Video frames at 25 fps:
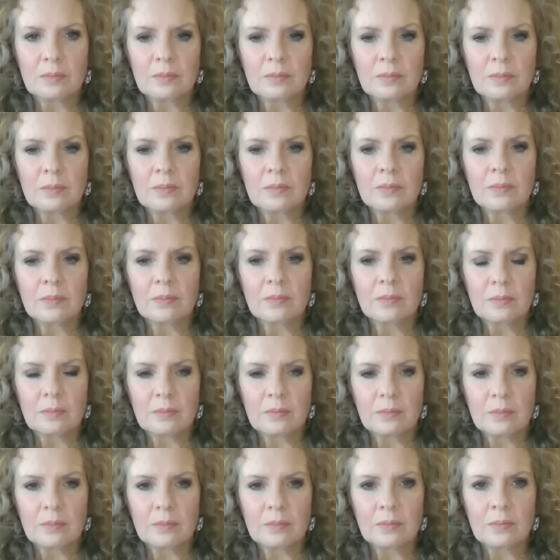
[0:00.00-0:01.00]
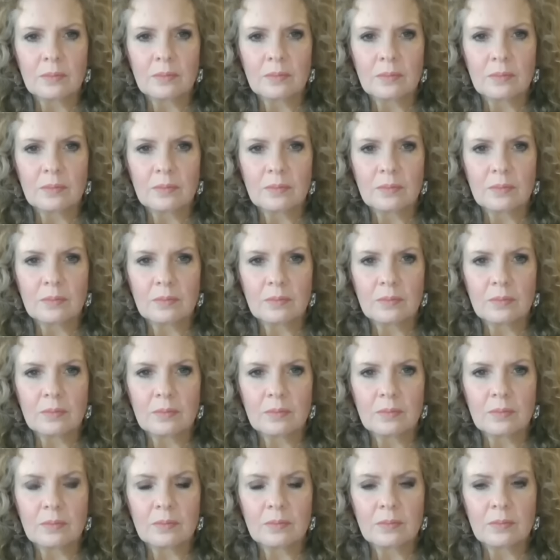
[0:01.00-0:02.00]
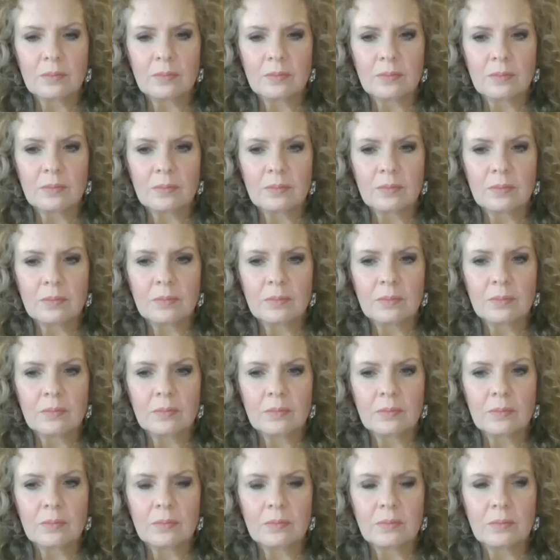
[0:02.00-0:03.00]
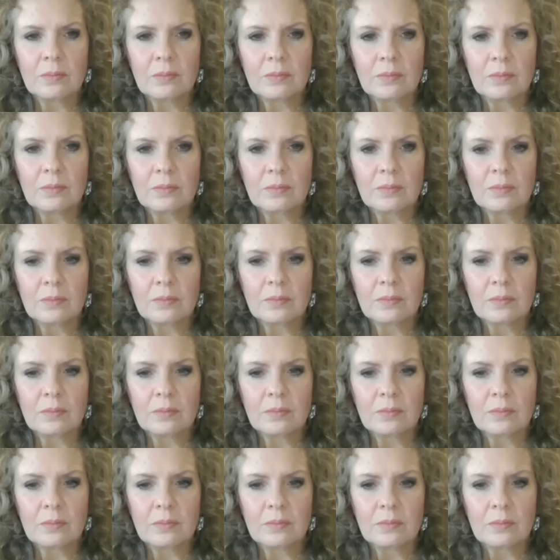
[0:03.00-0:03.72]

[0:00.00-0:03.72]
(silent)